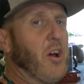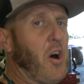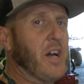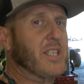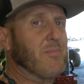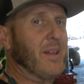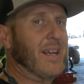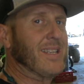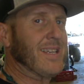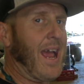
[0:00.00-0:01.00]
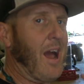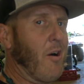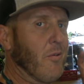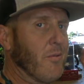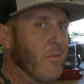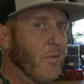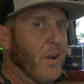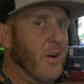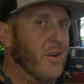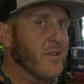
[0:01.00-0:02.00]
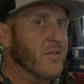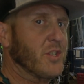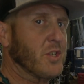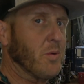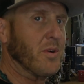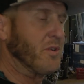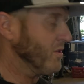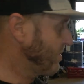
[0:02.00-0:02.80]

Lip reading: awesome, like, town runner short dual